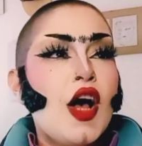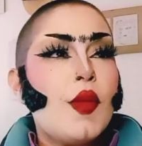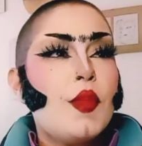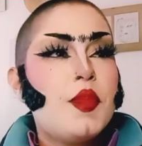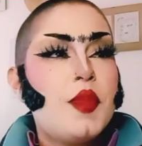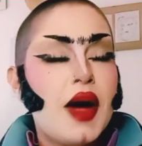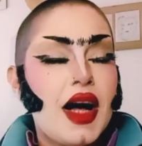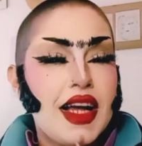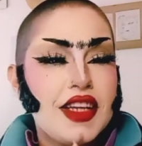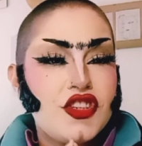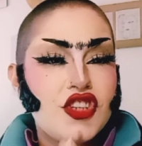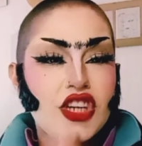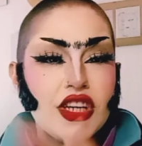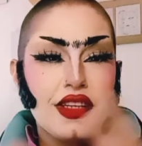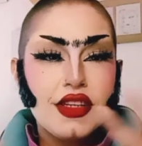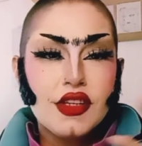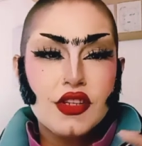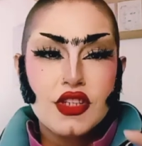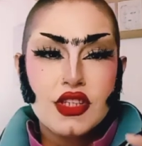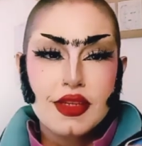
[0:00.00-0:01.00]
but she
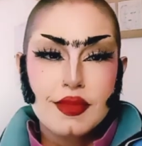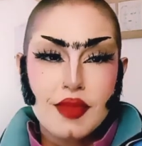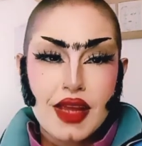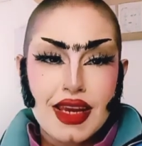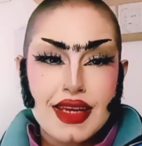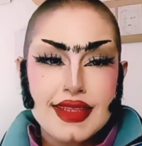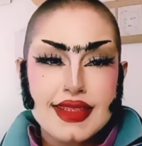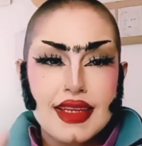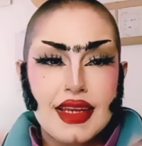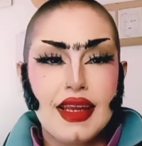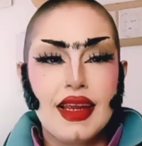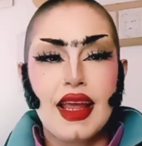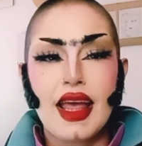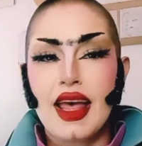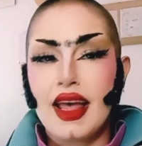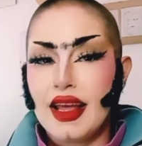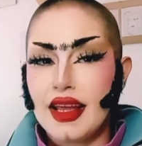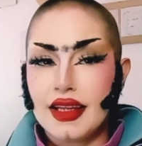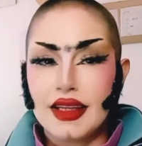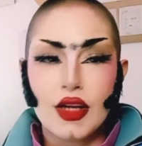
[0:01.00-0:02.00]
looks amazing,
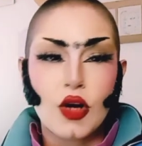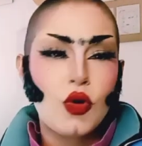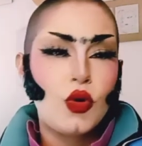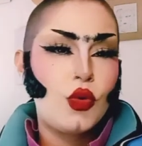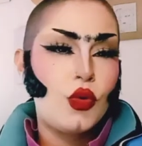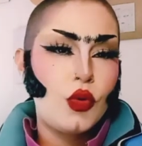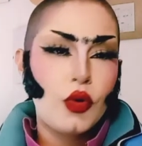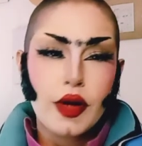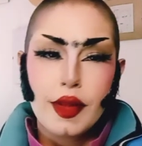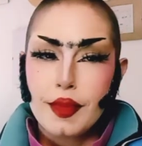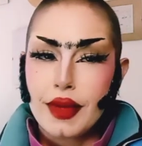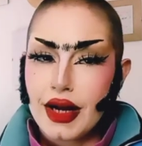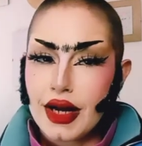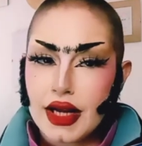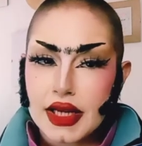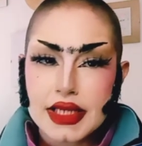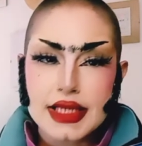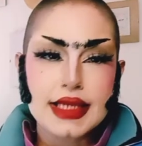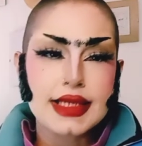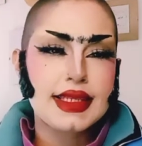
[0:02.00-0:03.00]
and who am
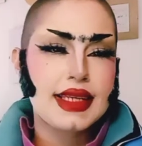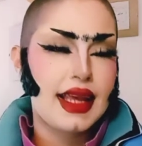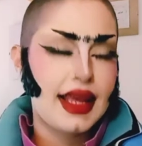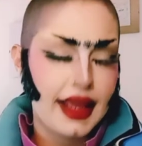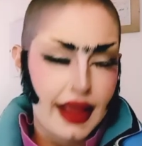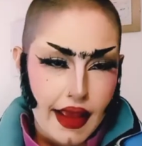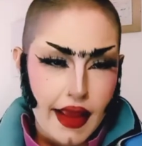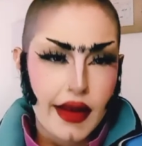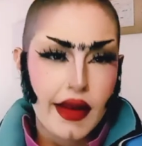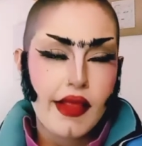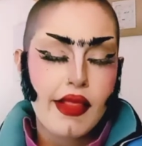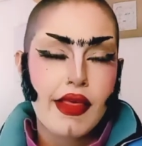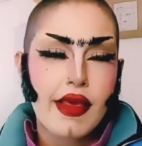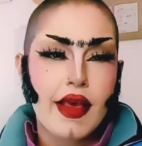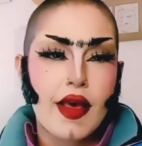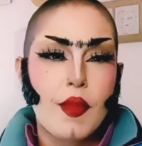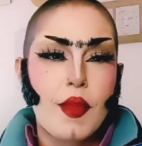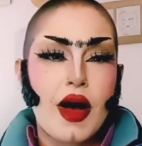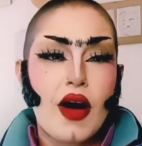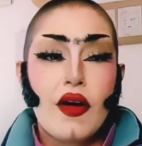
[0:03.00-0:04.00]
I to say anything
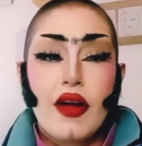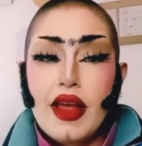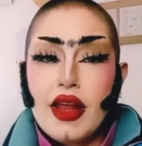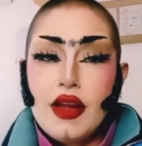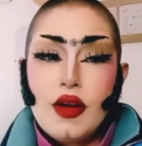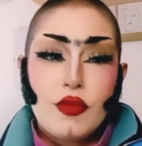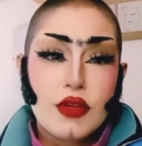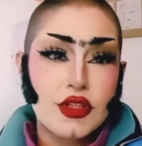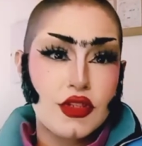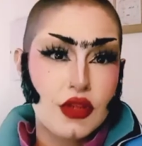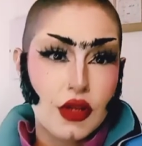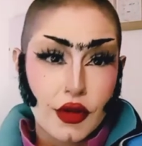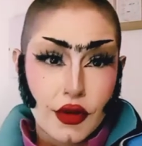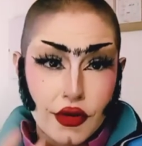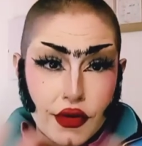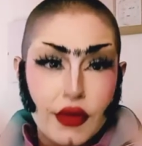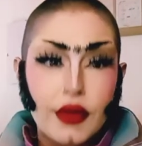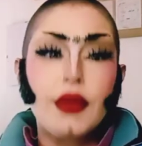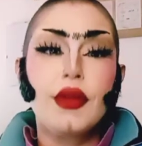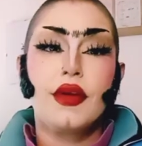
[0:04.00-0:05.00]
about anyone's
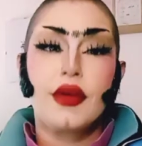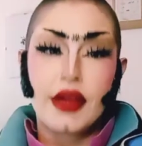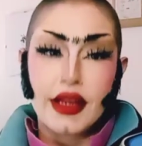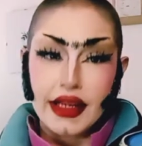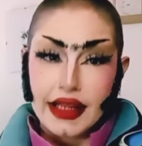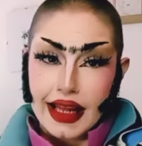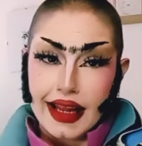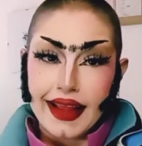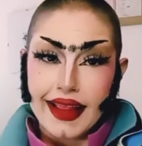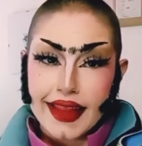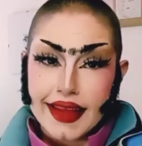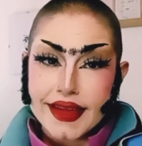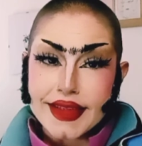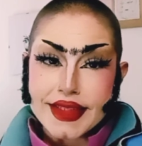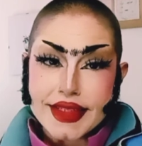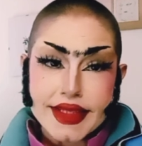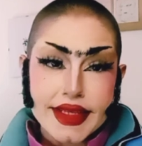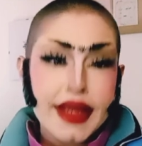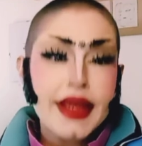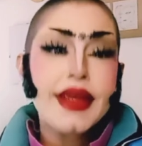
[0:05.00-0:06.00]
look looking like
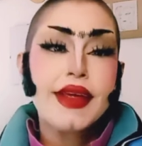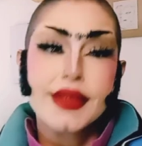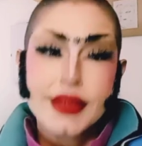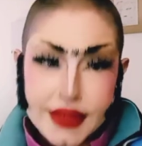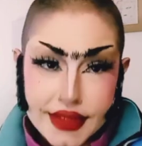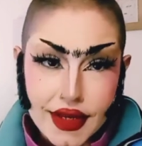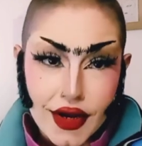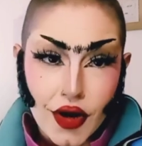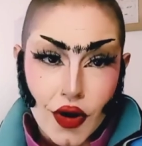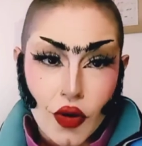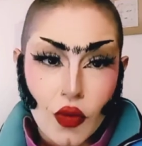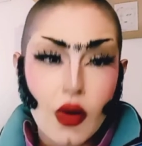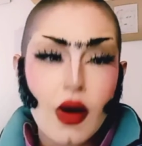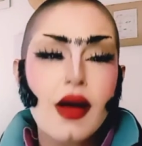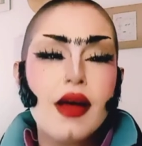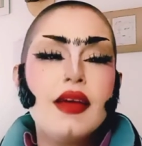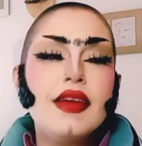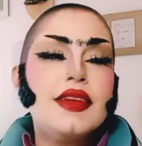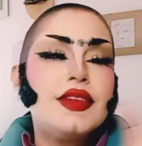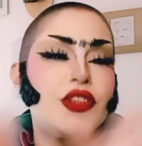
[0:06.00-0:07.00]
this? So
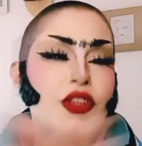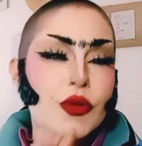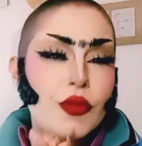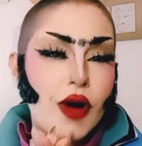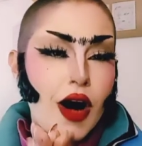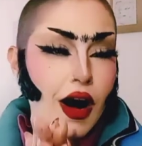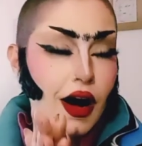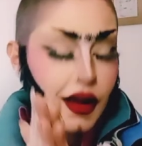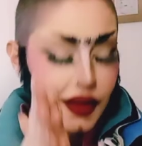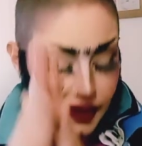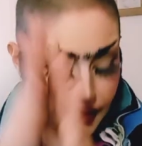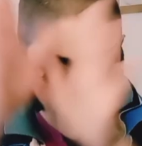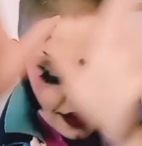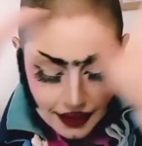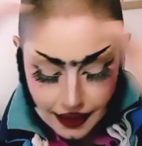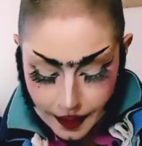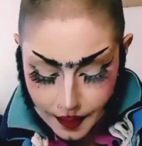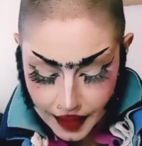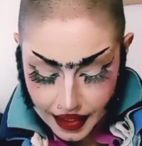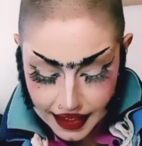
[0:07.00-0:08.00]
Sharon,
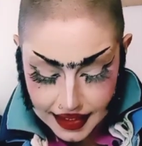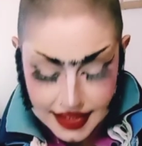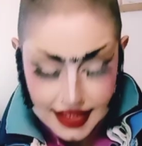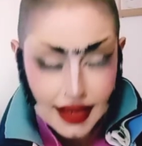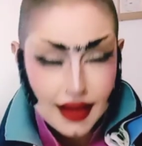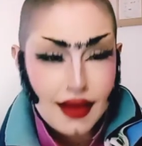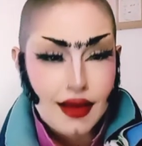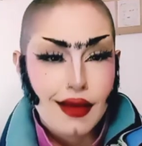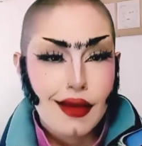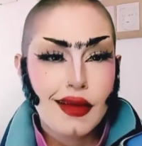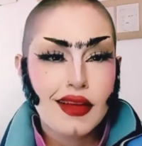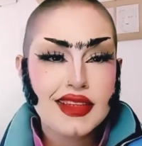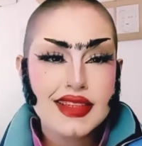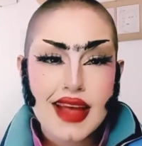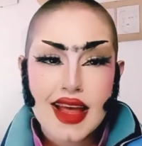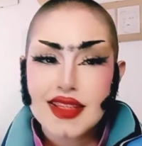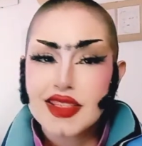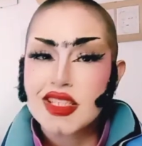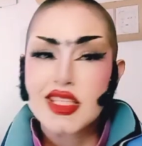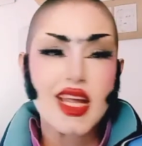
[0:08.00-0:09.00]
amazing.
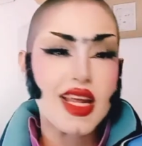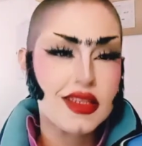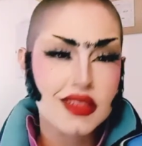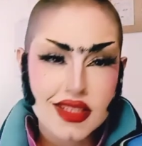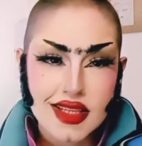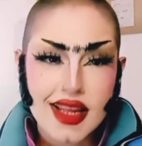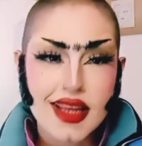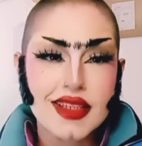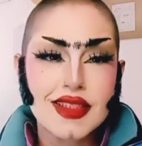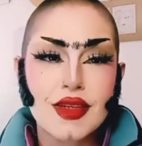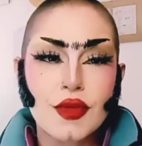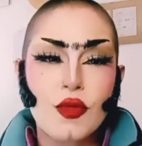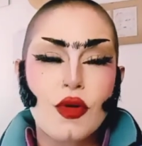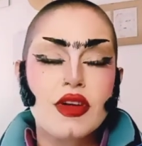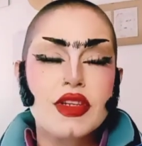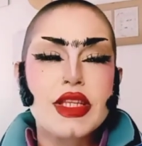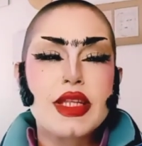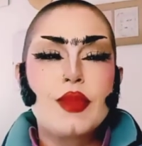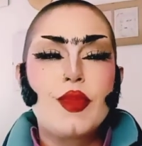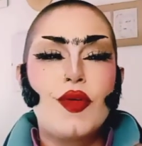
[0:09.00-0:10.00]
10s, 10s, 10s
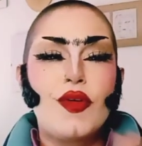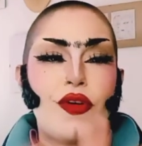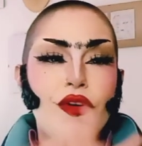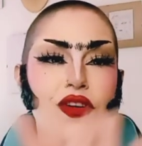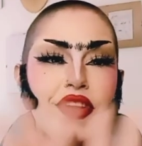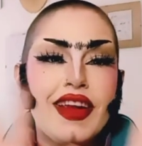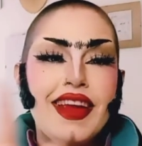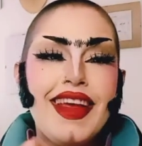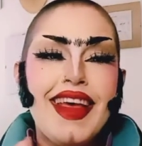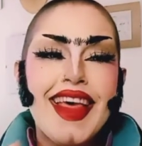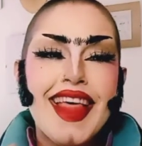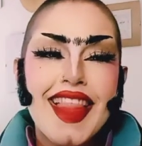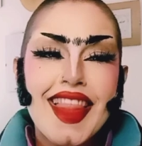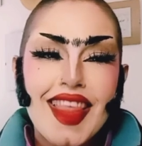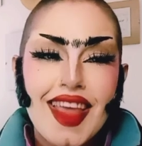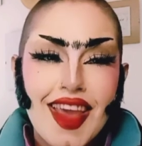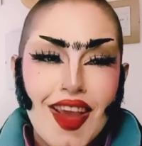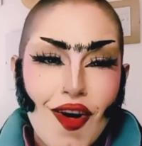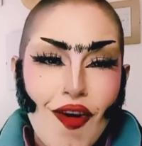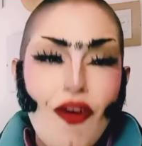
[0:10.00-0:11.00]
across the board.
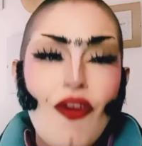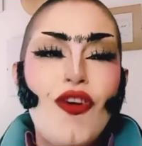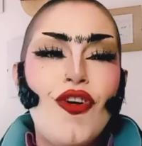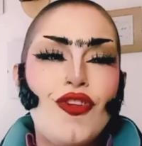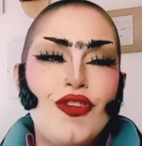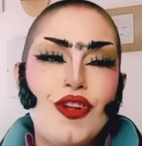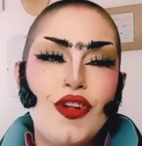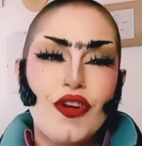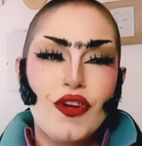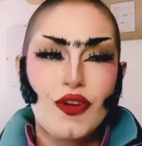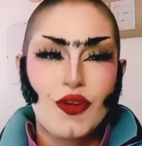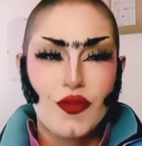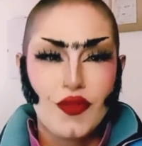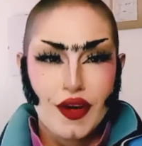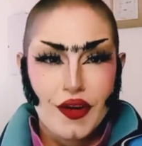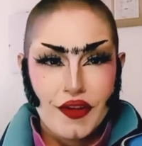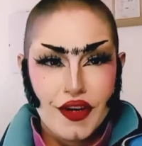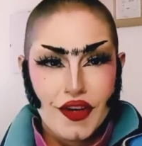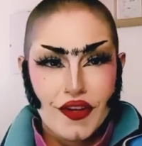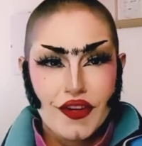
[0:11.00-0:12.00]
They all looked
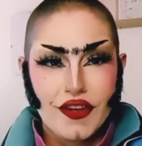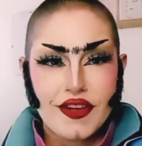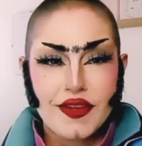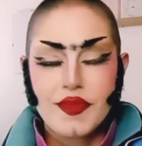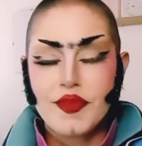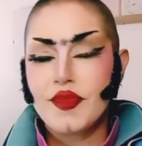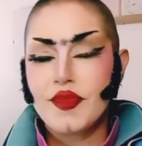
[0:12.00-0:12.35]
very good.